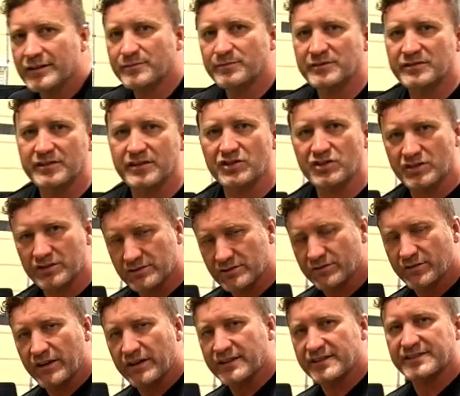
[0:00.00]
position is a
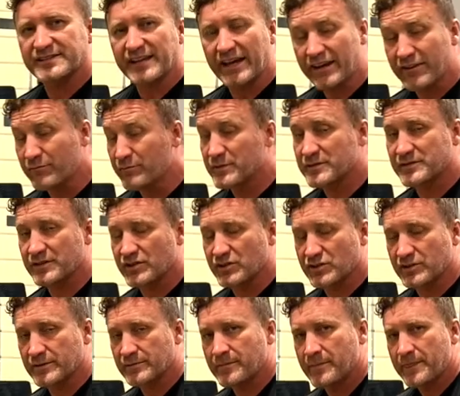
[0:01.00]
very safe
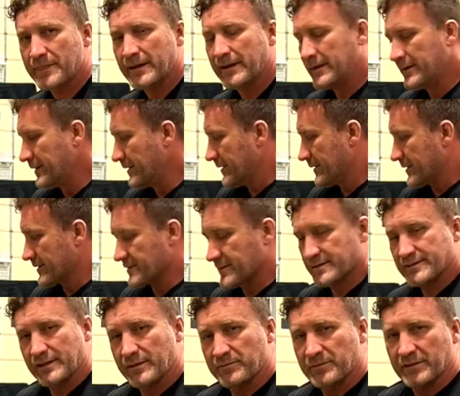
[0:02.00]
position. This is
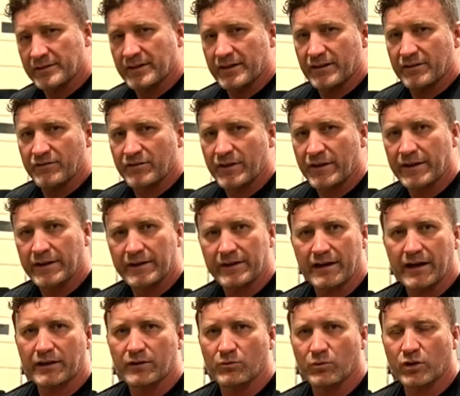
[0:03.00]
something that if I
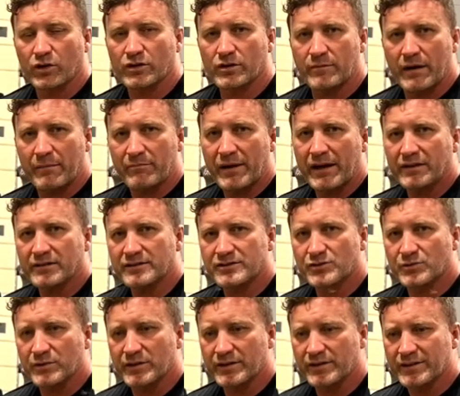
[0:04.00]
can work on my balance
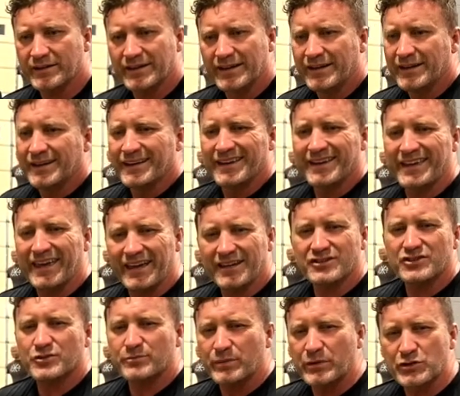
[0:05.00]
with, he can't
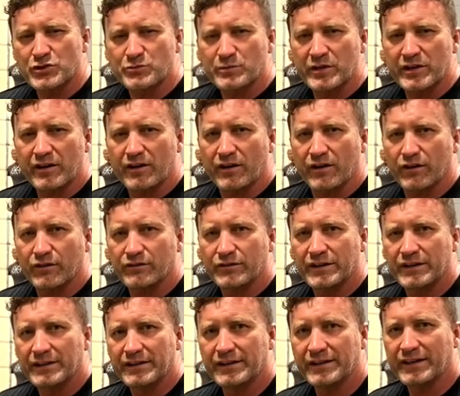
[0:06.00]
just push me off.
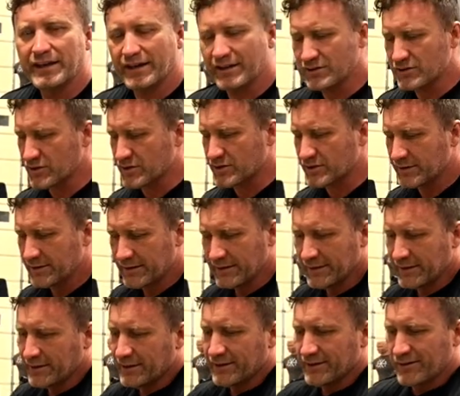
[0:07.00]
He can't just
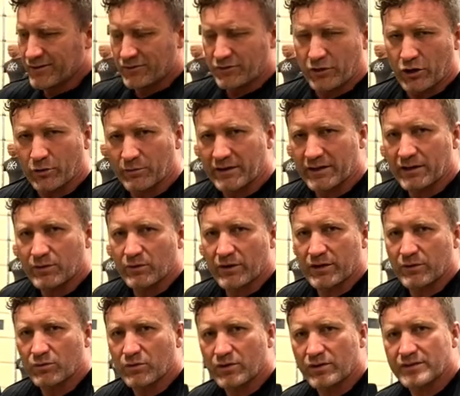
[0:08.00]
throw me any way he
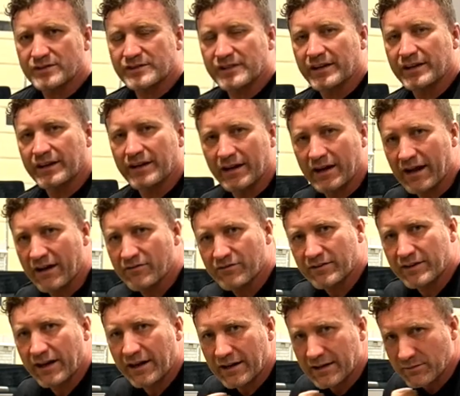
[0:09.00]
wants. I've
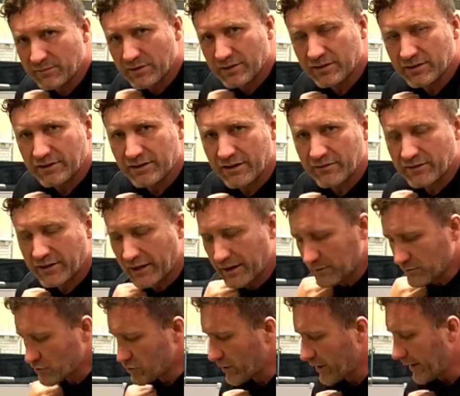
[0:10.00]
got him here and I've got
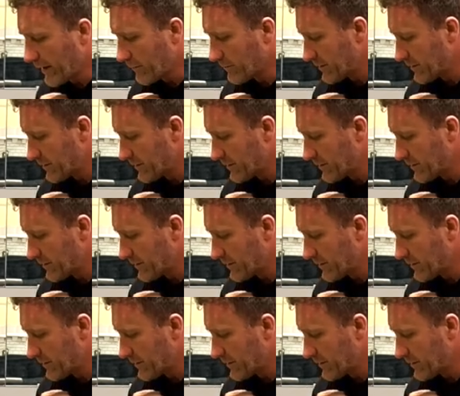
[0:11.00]
him trapped.